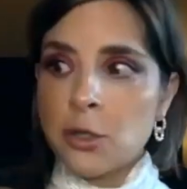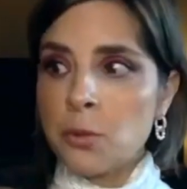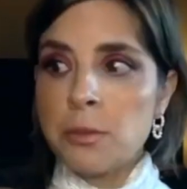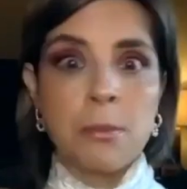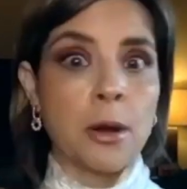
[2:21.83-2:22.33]
I
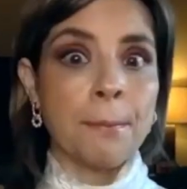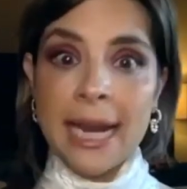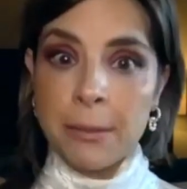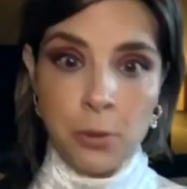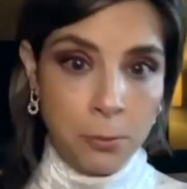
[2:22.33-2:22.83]
don't remember a
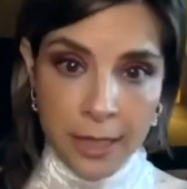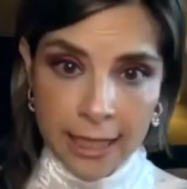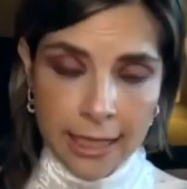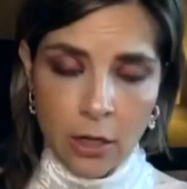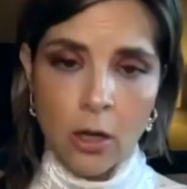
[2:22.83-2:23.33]
Bible
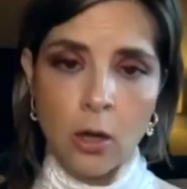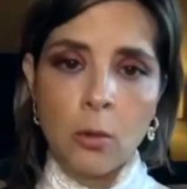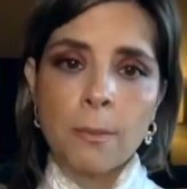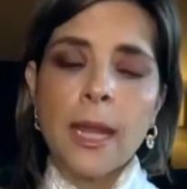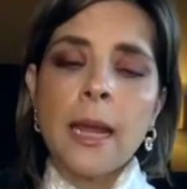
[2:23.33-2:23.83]
being in our
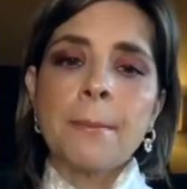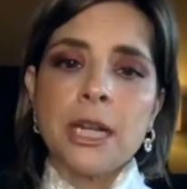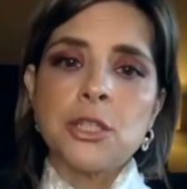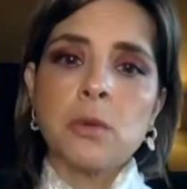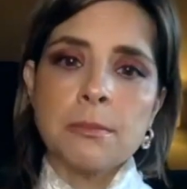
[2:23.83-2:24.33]
home, but
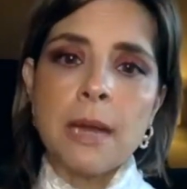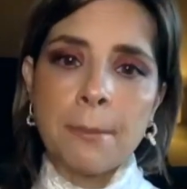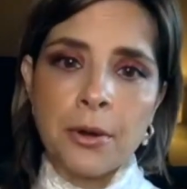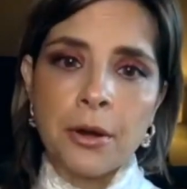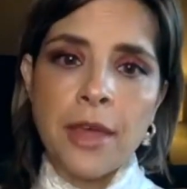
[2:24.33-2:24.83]
I do
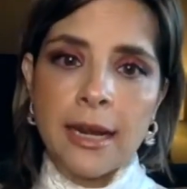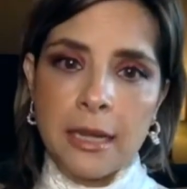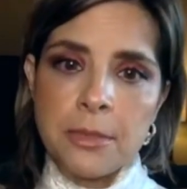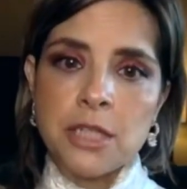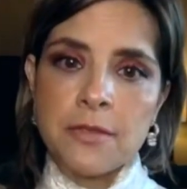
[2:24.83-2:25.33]
remember that
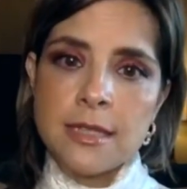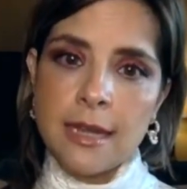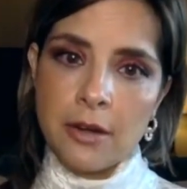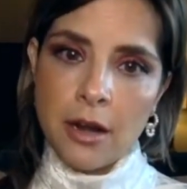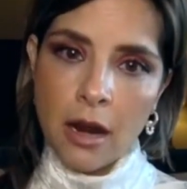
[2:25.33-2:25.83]
image of the
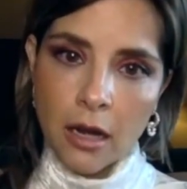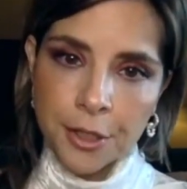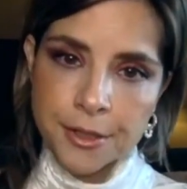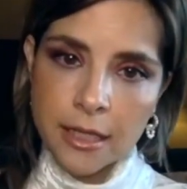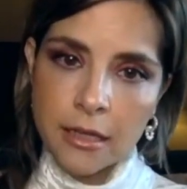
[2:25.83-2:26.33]
Sacred
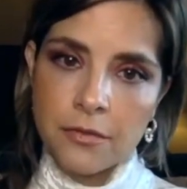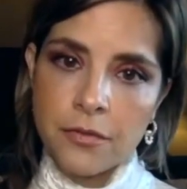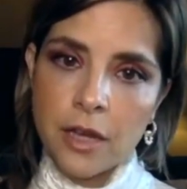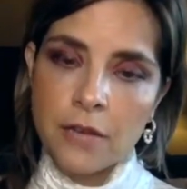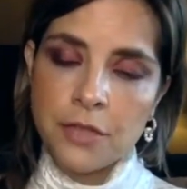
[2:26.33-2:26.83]
Heart
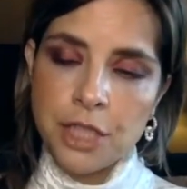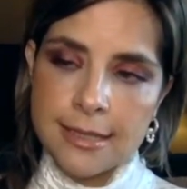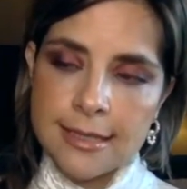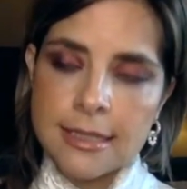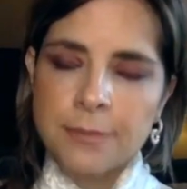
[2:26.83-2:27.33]
of
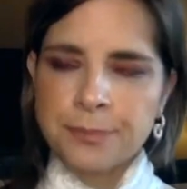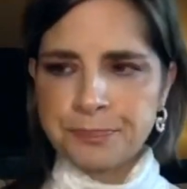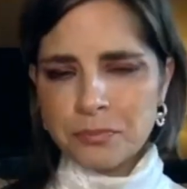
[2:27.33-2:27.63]
Jesus.